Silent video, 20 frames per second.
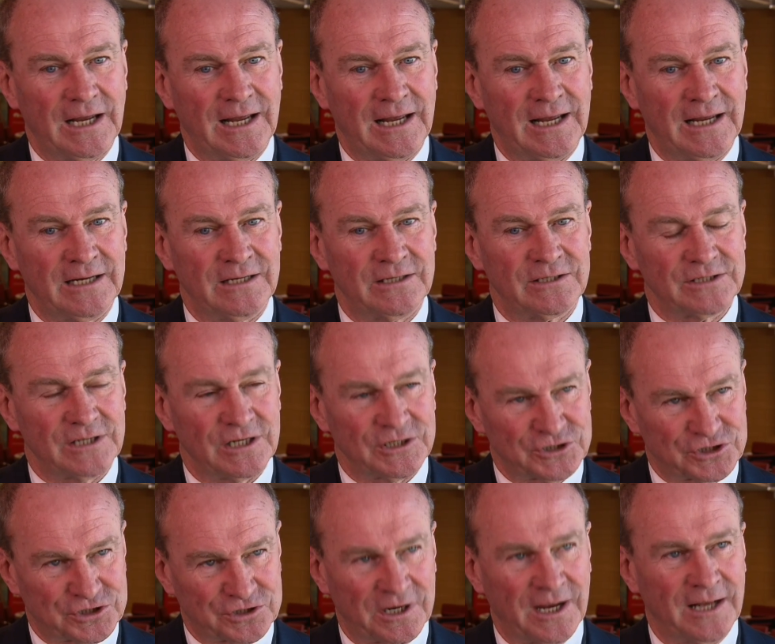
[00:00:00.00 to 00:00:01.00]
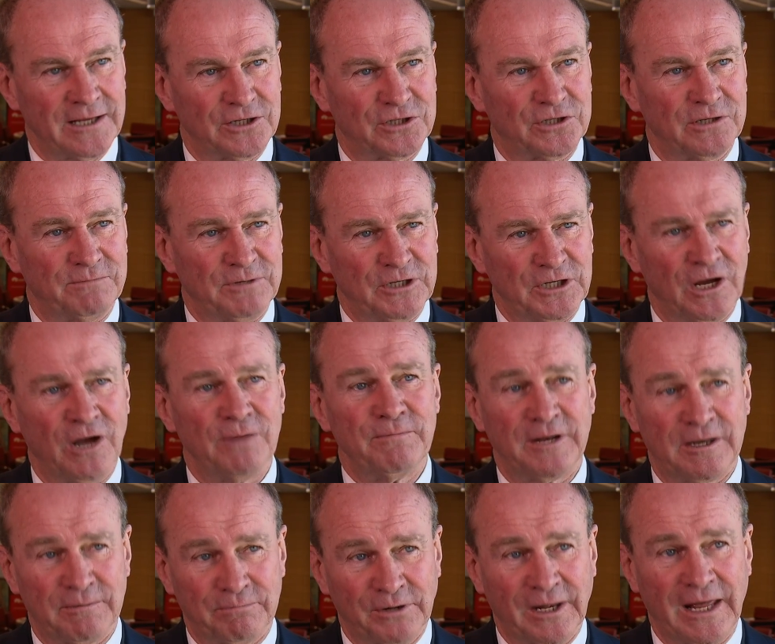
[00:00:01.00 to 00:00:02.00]
and Australia could be no
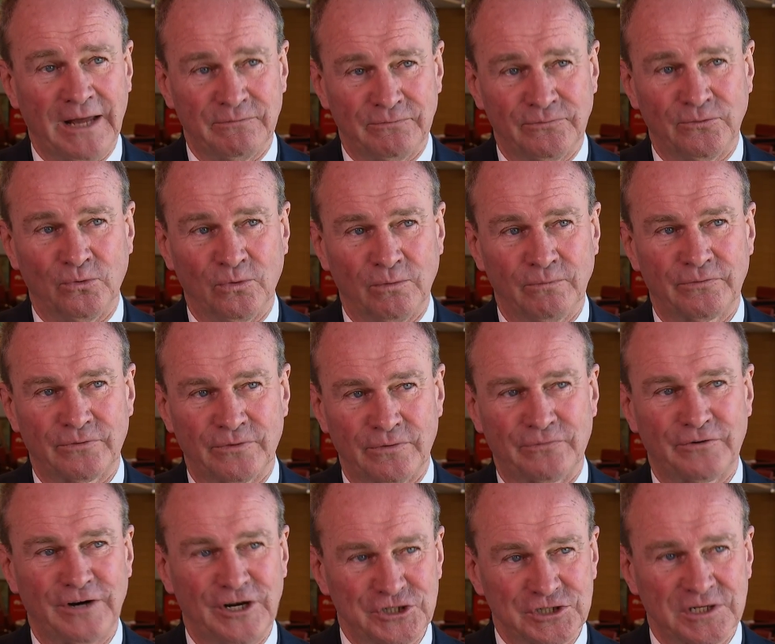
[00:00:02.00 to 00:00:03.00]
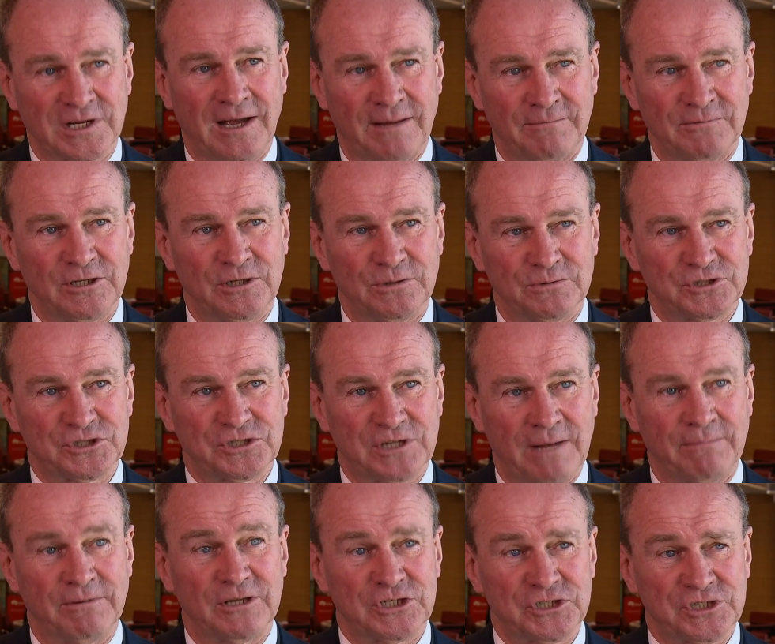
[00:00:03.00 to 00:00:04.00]
better platform for a French company to
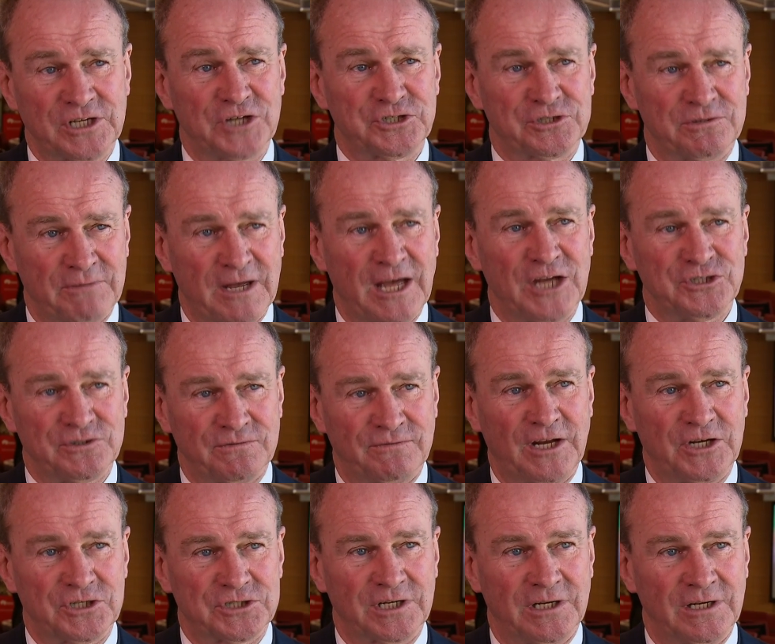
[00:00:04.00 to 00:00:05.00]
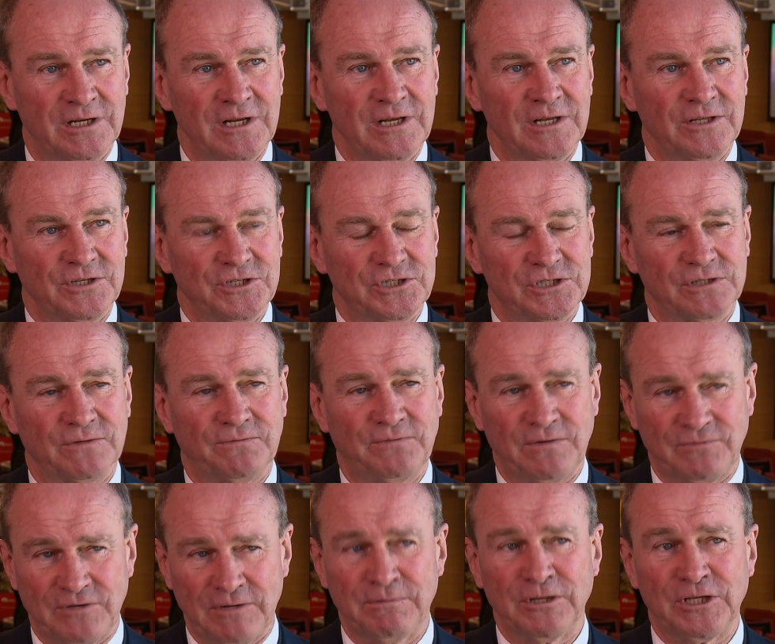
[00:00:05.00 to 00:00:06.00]
establish such a major venture. This is a
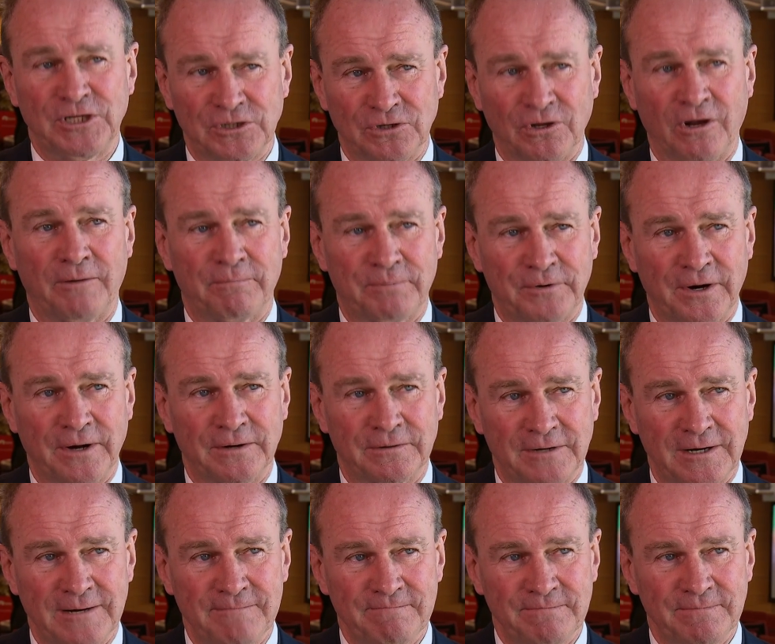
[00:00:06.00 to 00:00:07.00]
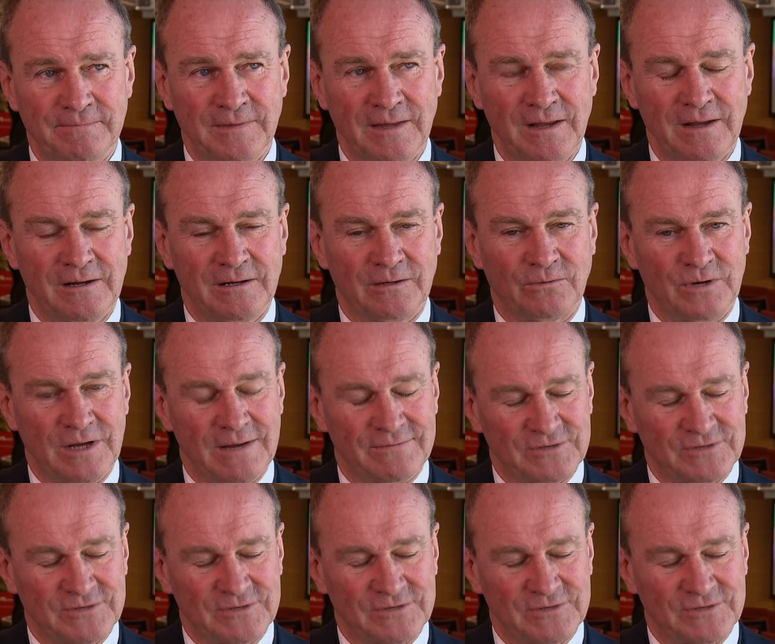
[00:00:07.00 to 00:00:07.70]
$50 billion program. We